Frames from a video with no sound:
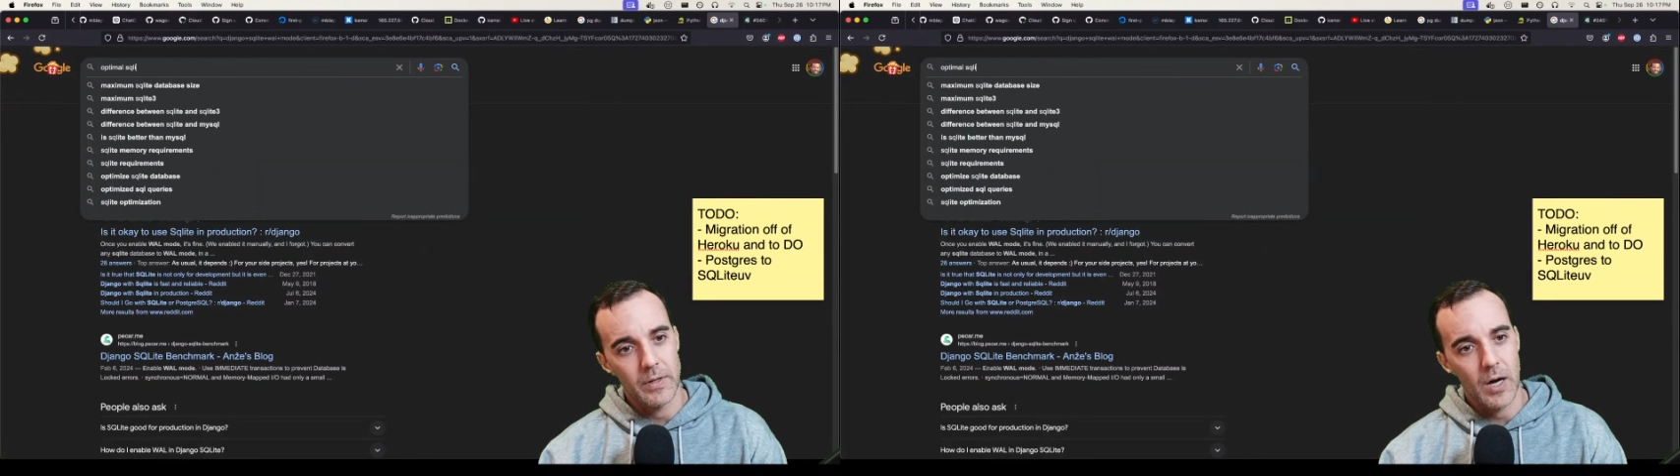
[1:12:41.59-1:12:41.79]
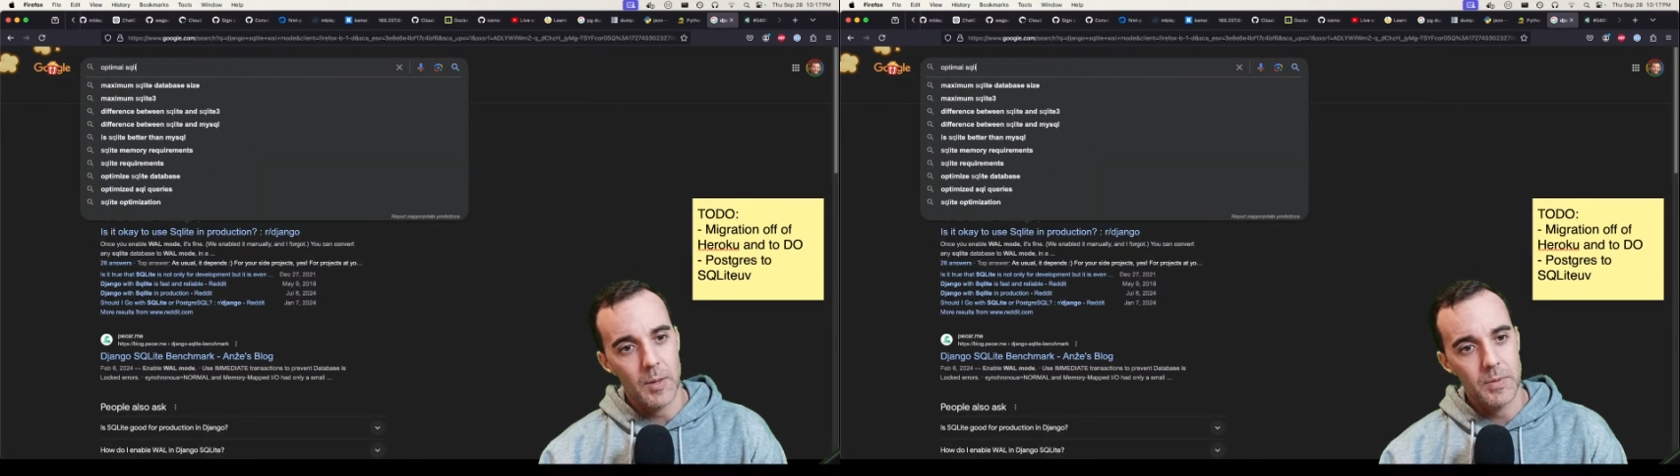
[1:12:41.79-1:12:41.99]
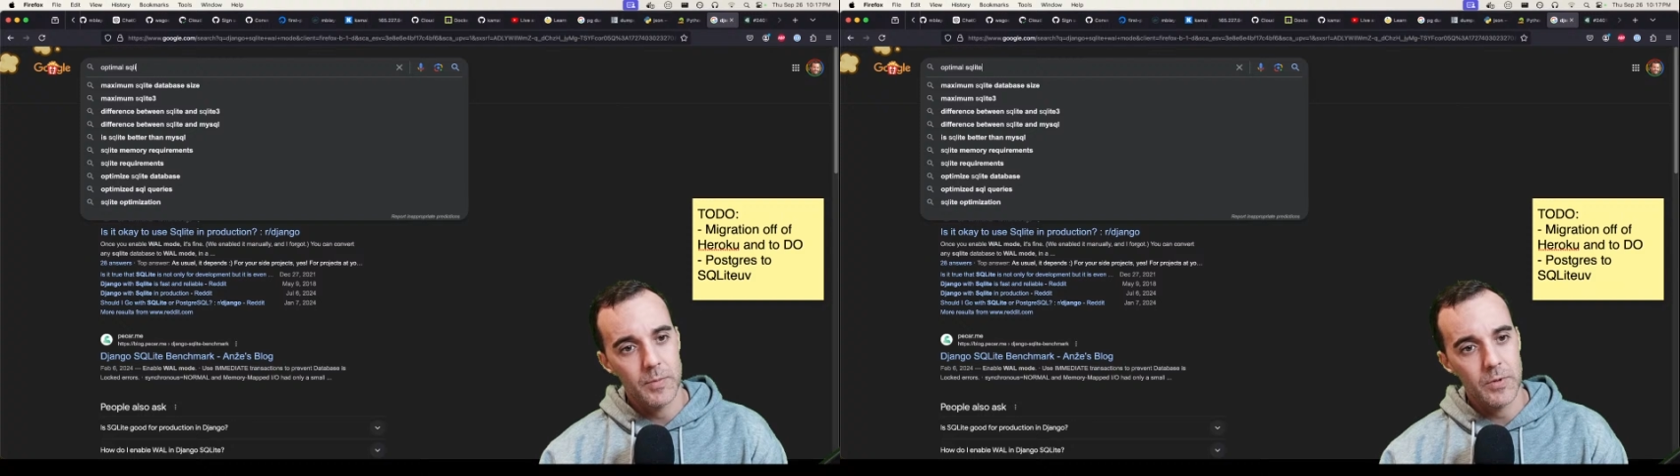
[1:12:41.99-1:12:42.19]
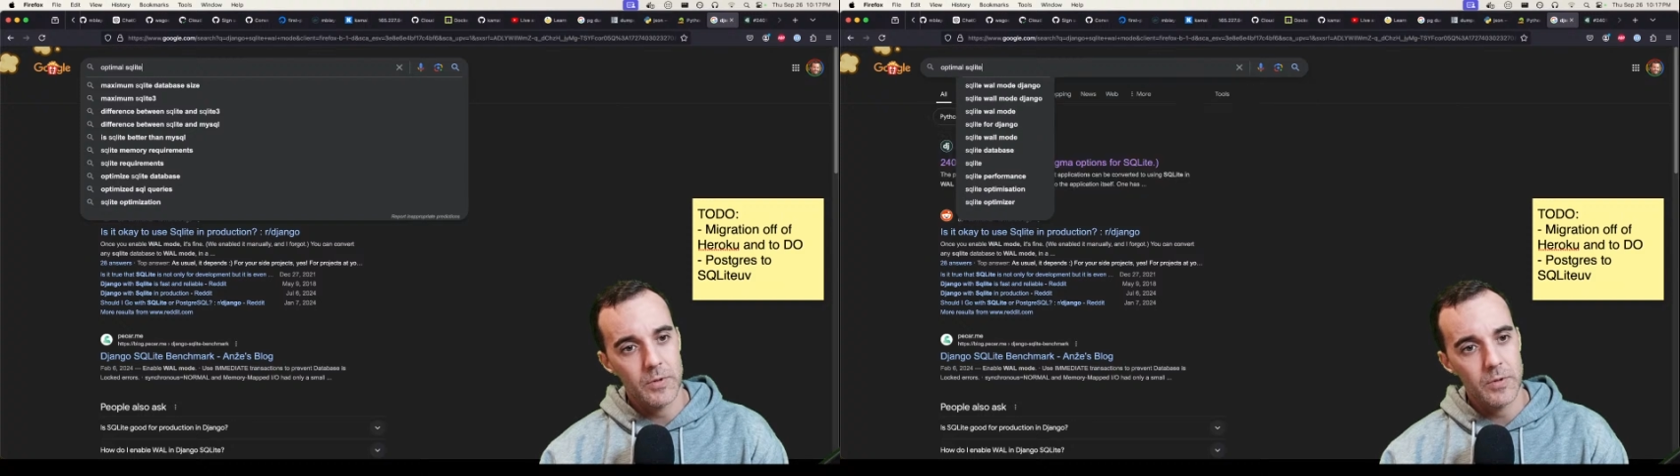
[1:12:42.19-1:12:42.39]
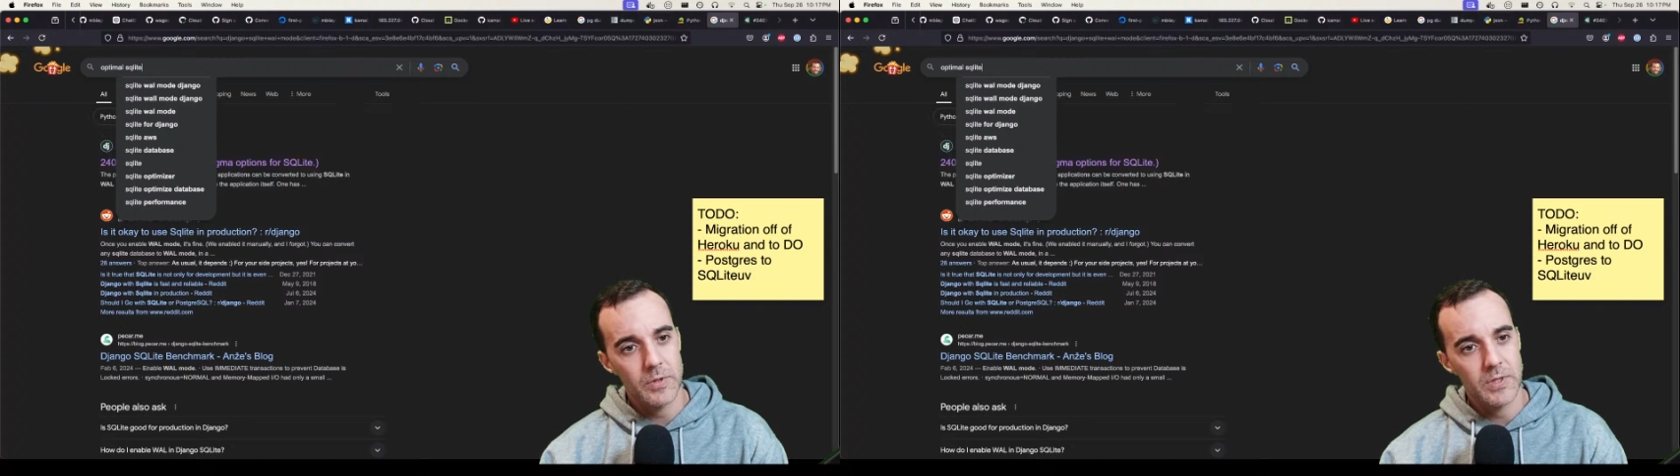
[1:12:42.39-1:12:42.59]

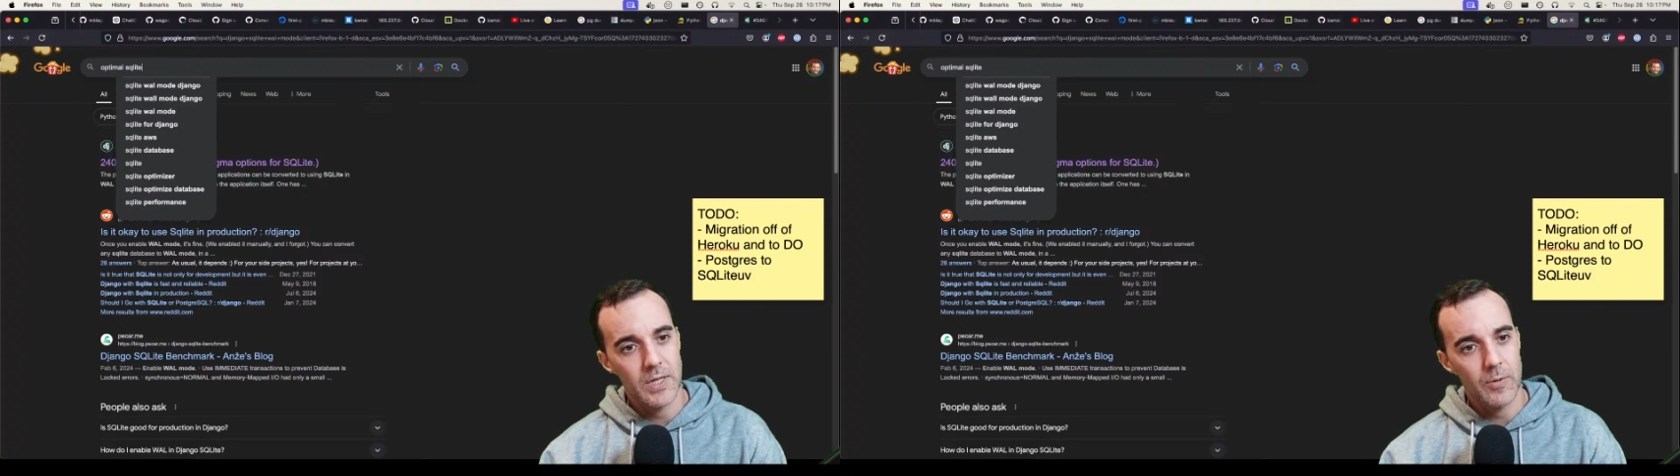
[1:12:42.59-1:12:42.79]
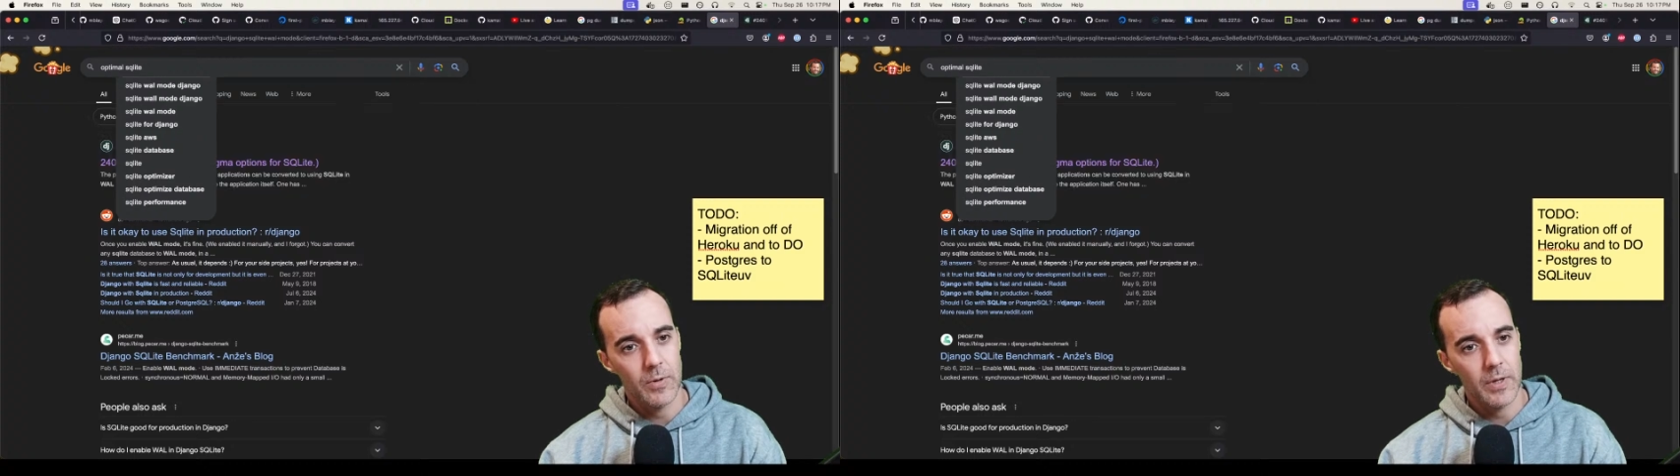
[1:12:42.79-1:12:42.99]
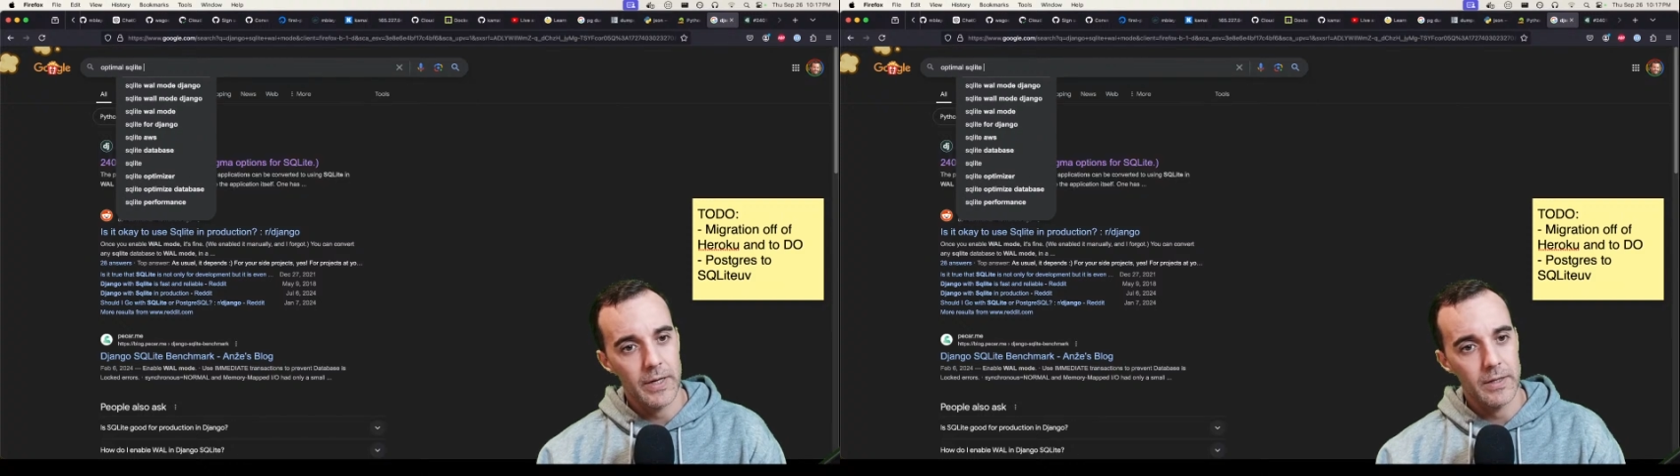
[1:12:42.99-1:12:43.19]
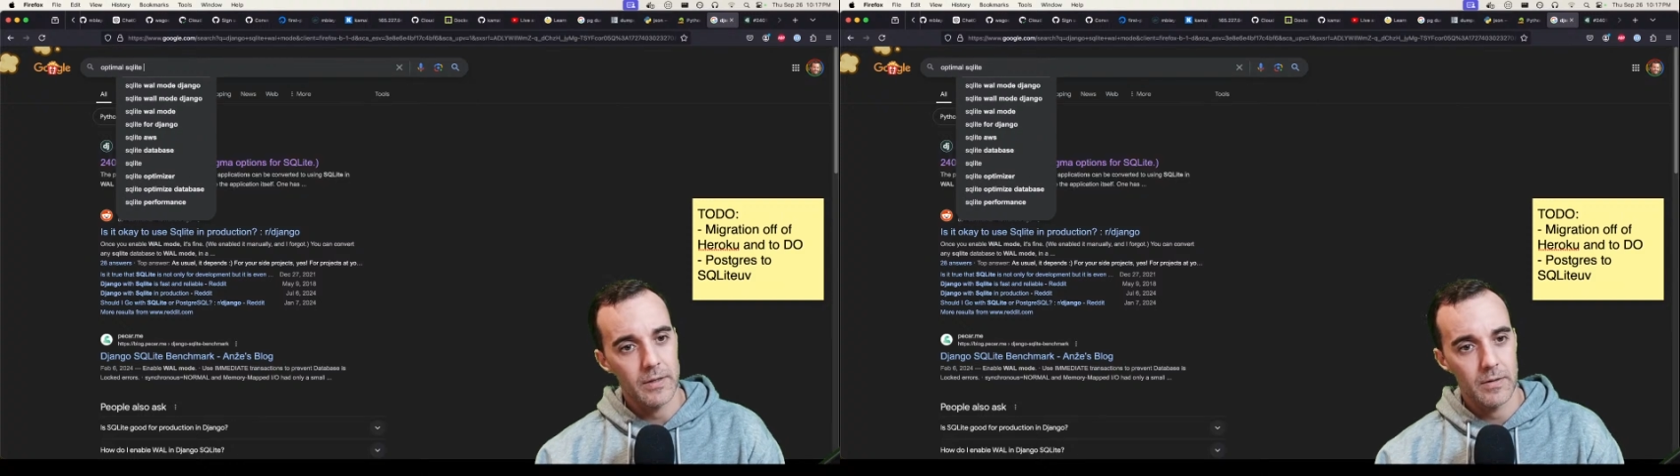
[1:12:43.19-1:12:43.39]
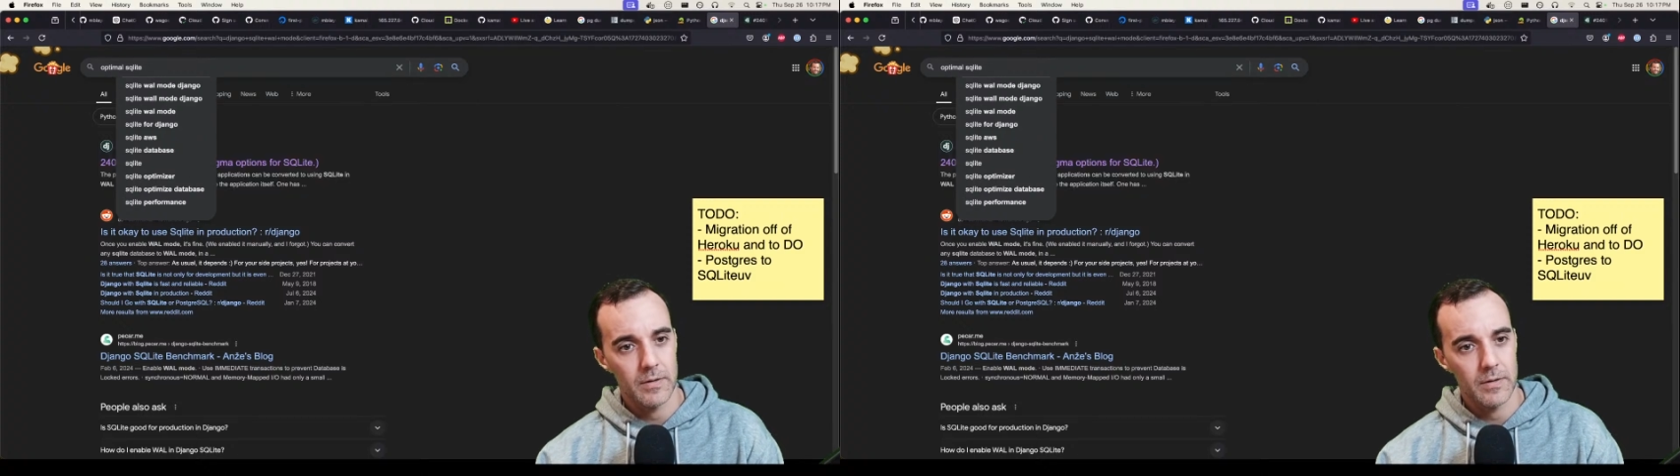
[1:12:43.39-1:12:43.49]
Optimal SQLite